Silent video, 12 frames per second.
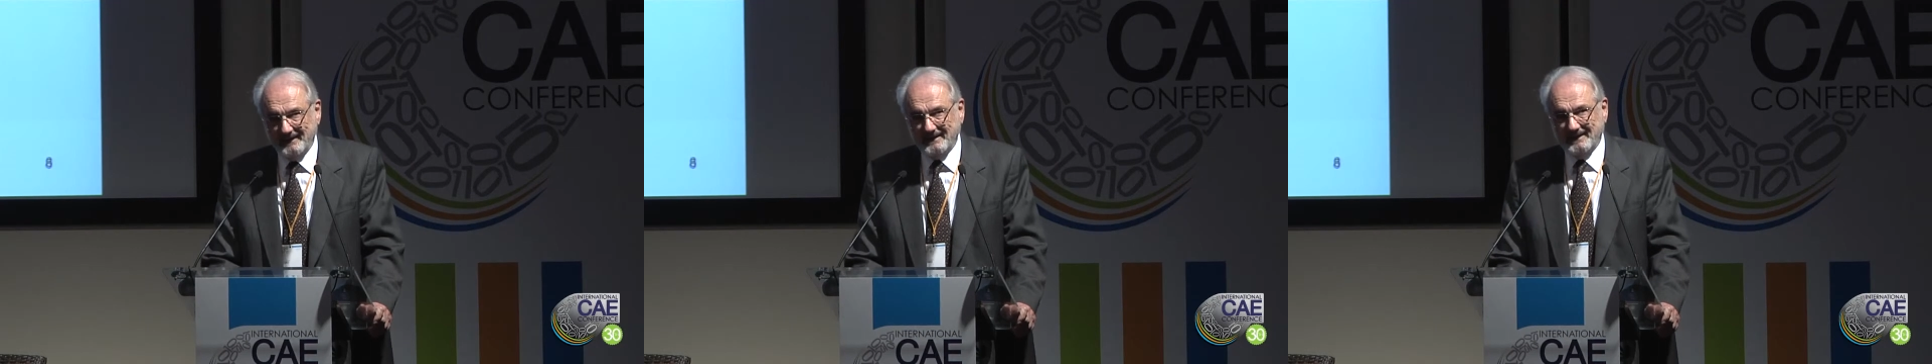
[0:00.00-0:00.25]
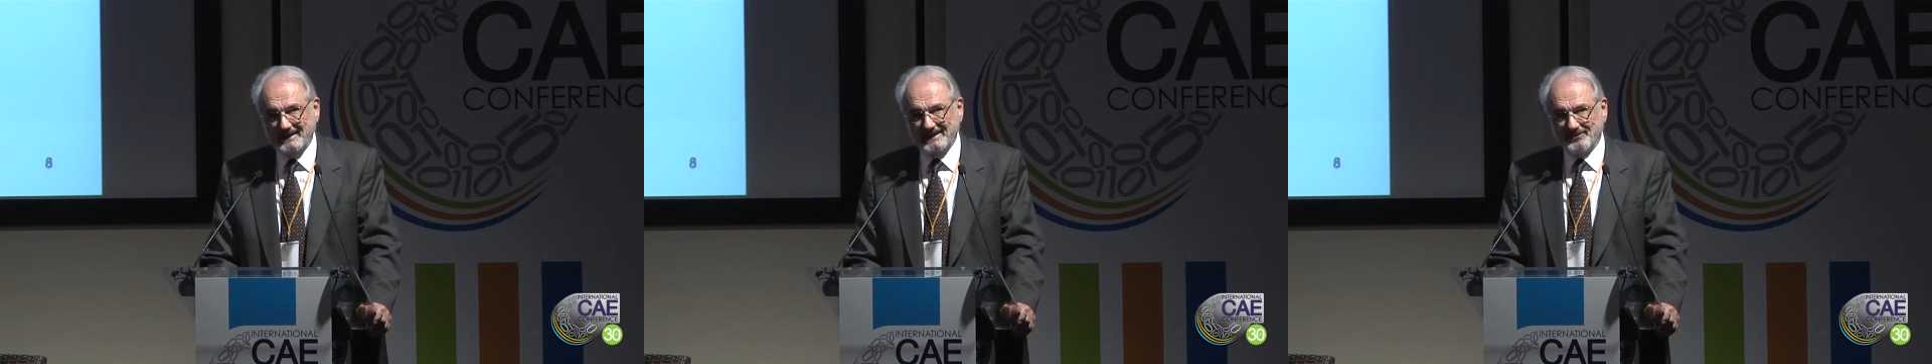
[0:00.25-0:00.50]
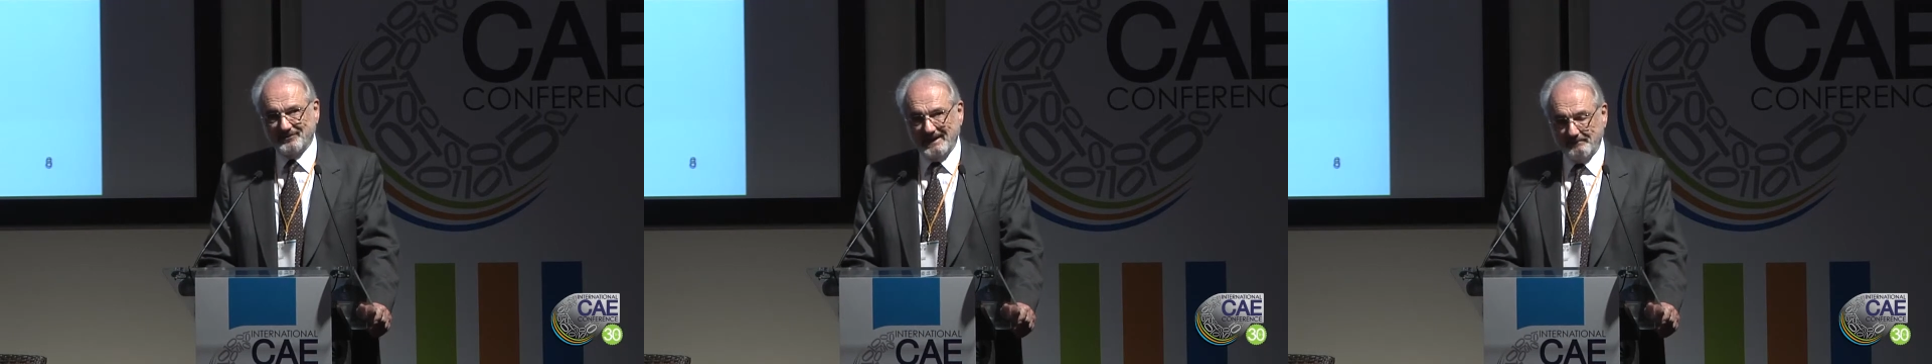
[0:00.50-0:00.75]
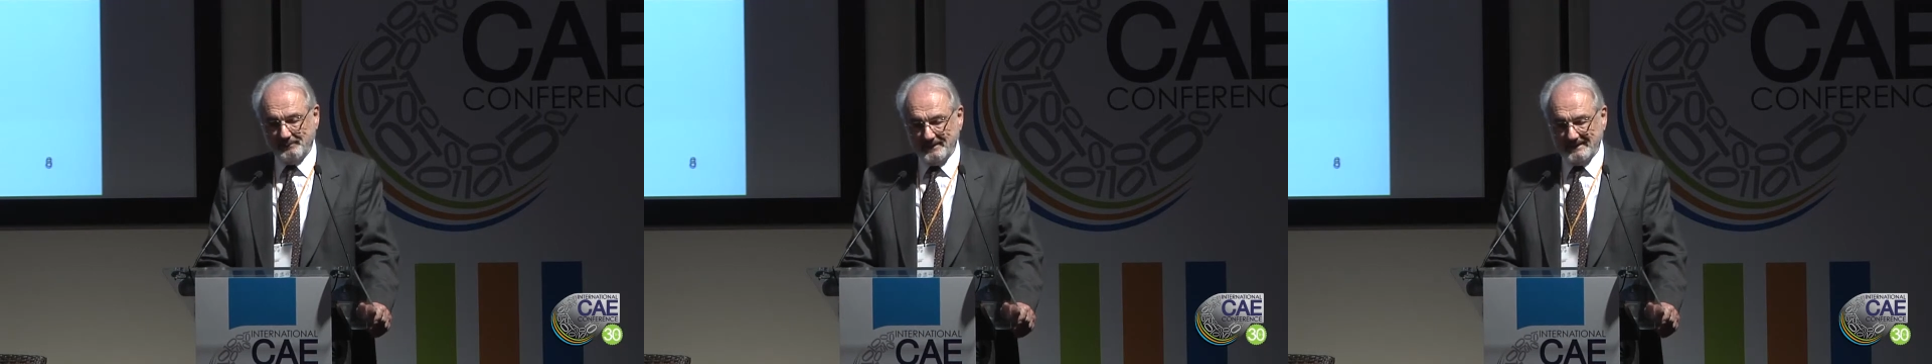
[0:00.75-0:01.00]
that this
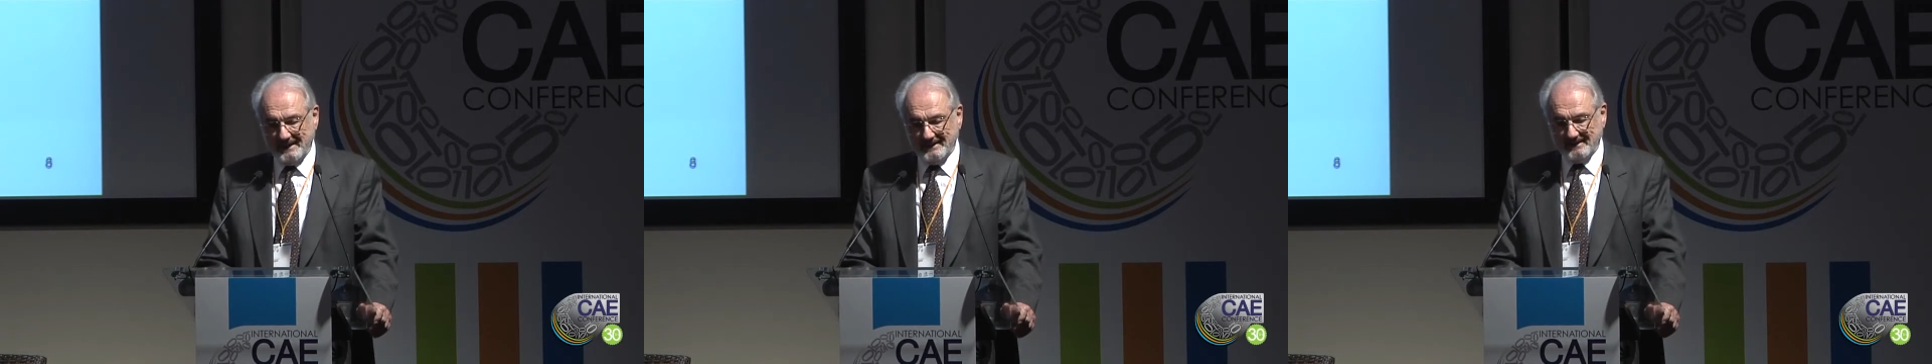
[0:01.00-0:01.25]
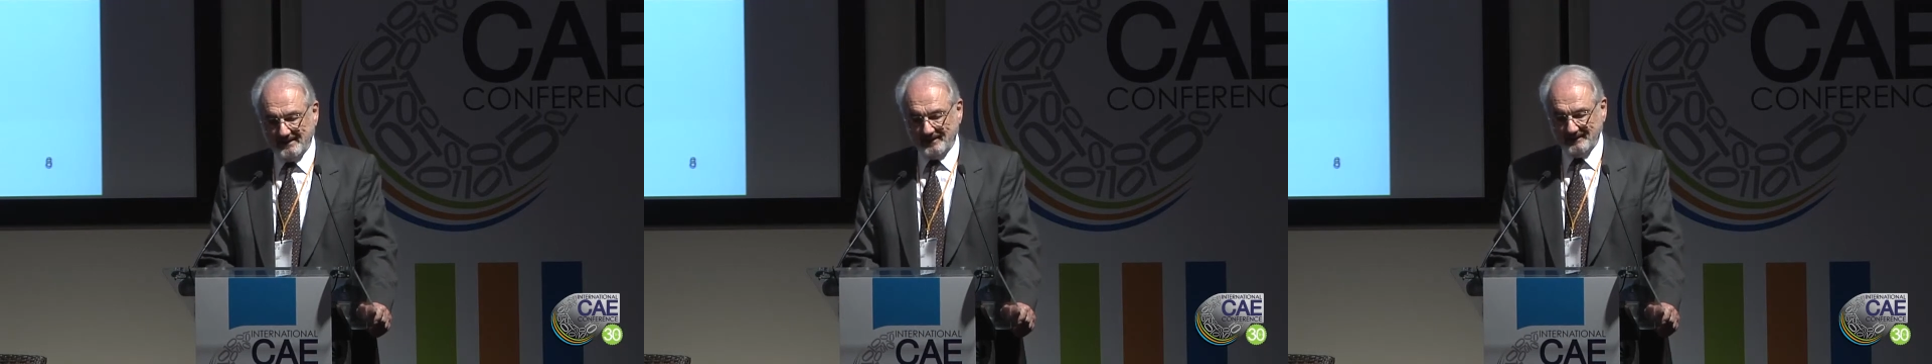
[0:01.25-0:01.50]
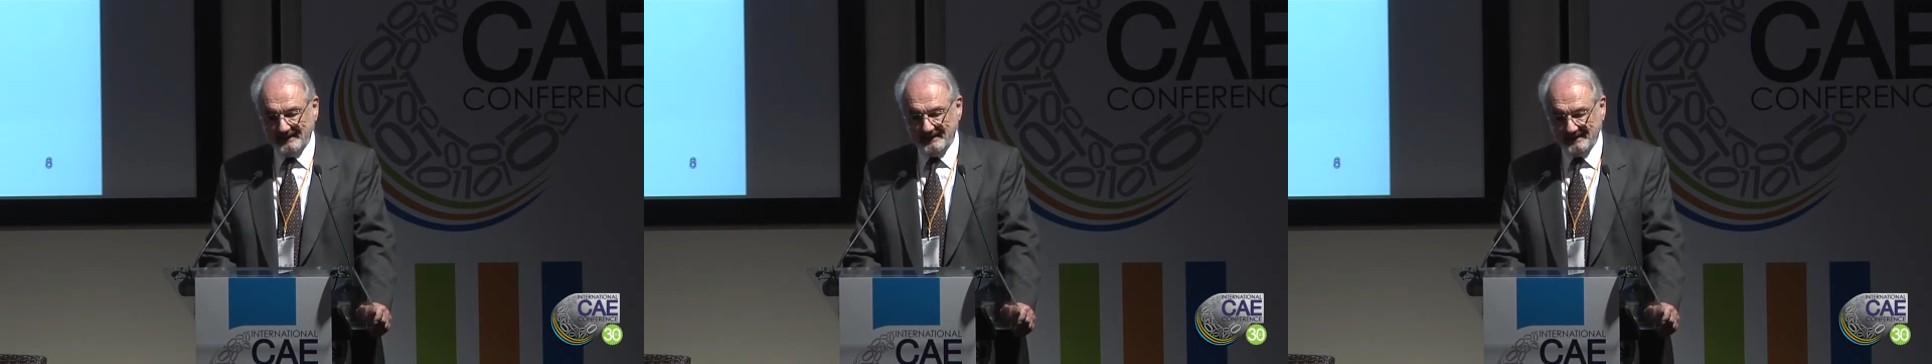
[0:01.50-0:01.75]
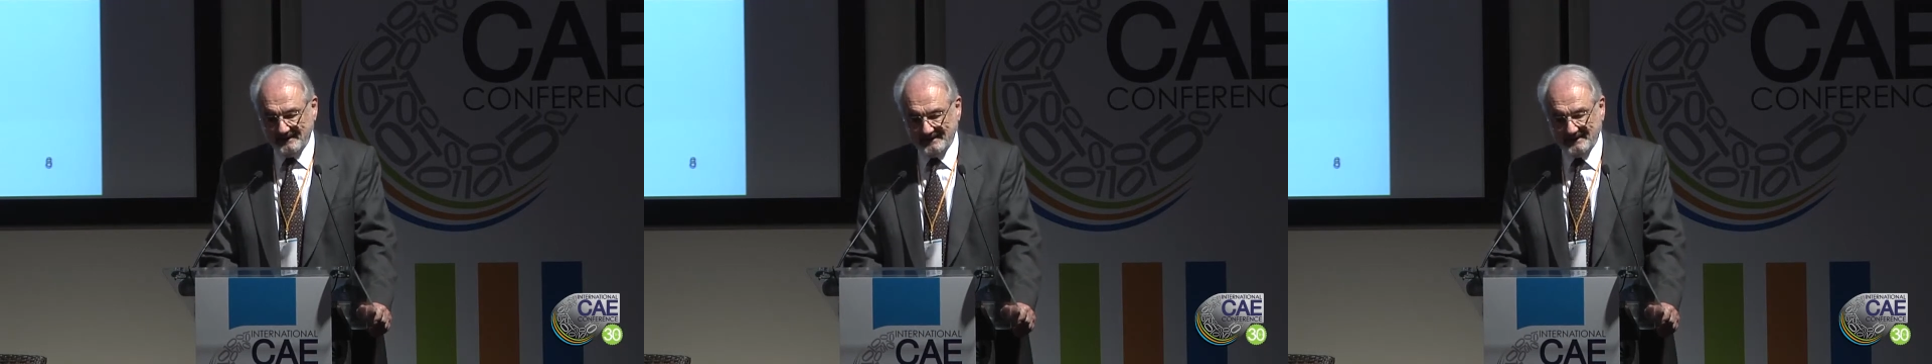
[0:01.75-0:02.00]
represents a
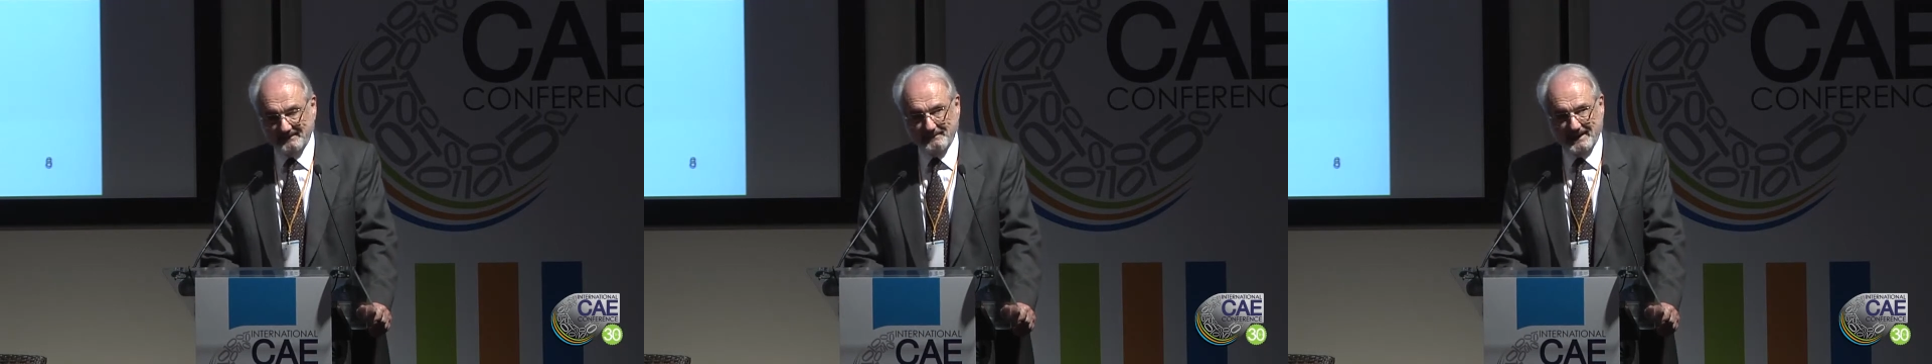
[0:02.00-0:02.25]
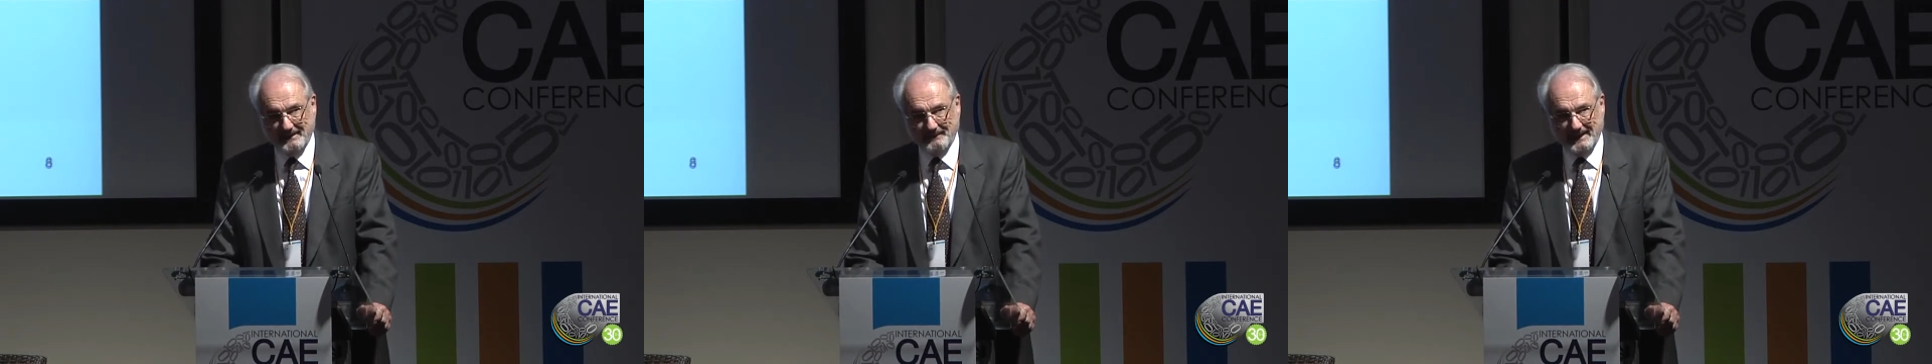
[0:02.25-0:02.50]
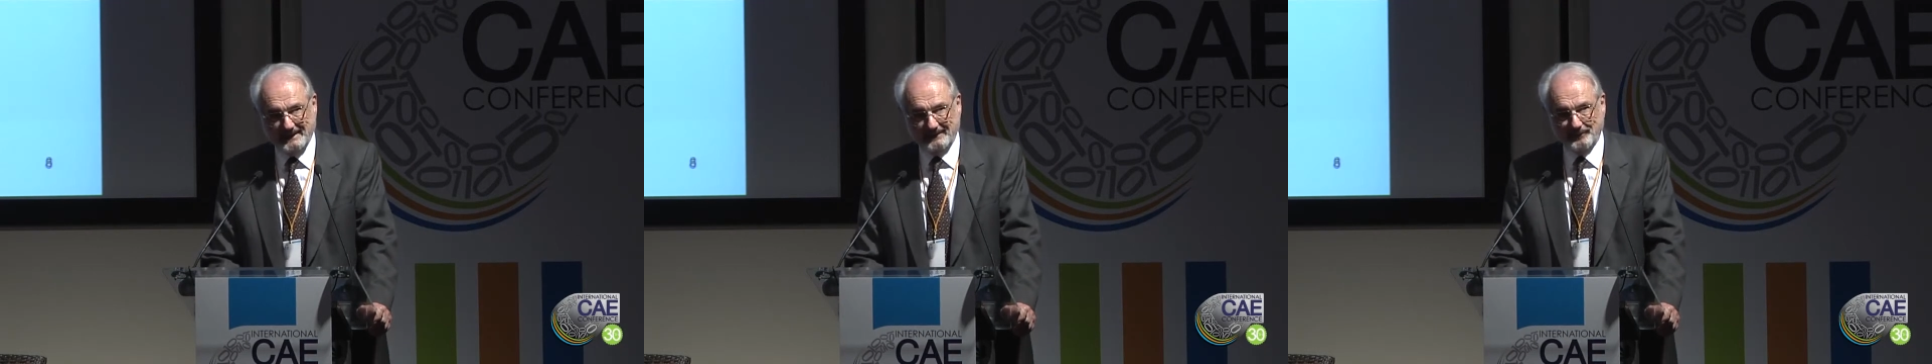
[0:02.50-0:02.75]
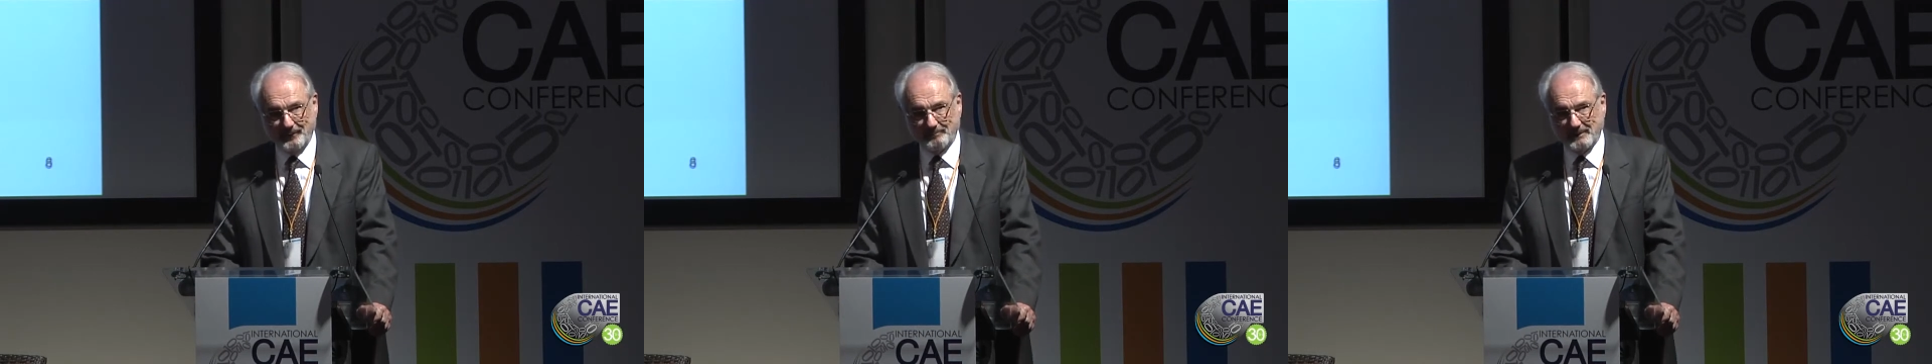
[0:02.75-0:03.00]
realistic
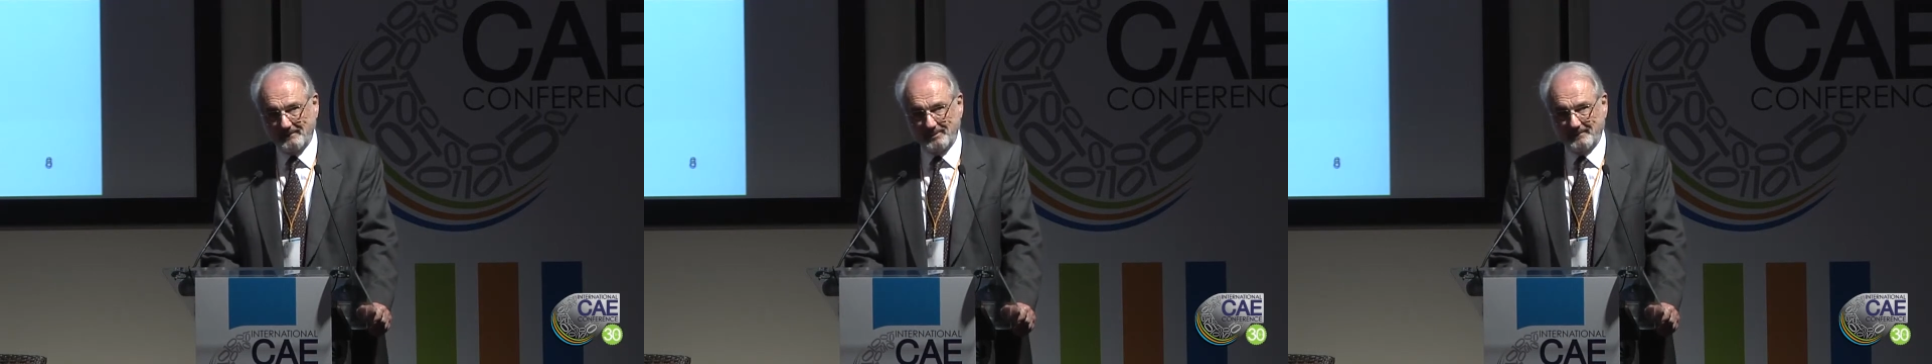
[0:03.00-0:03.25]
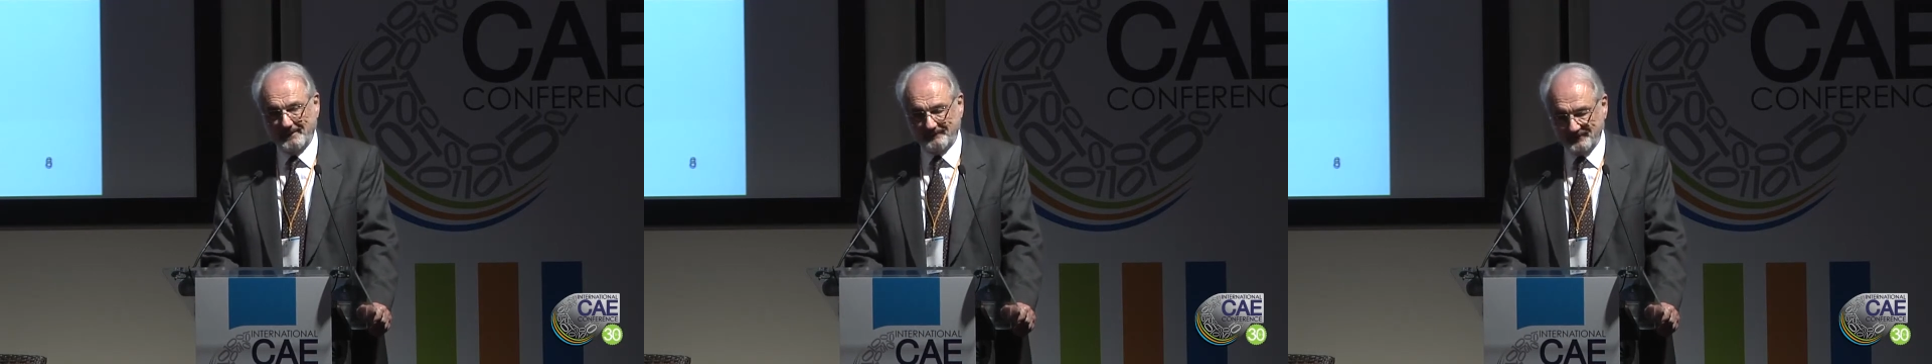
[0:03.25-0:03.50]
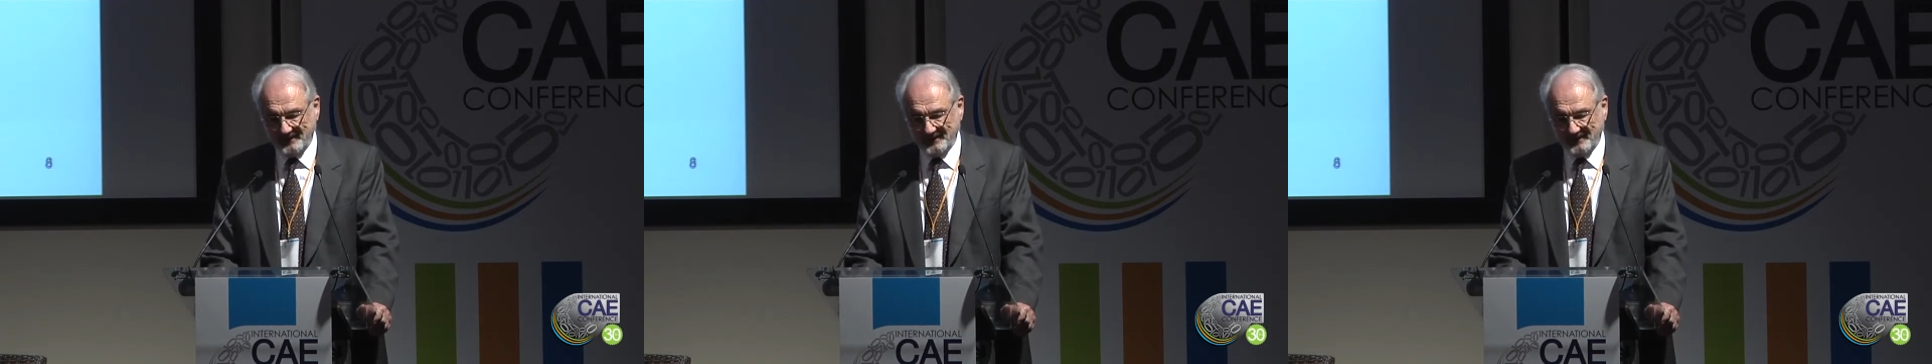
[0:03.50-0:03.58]
mathematical problem of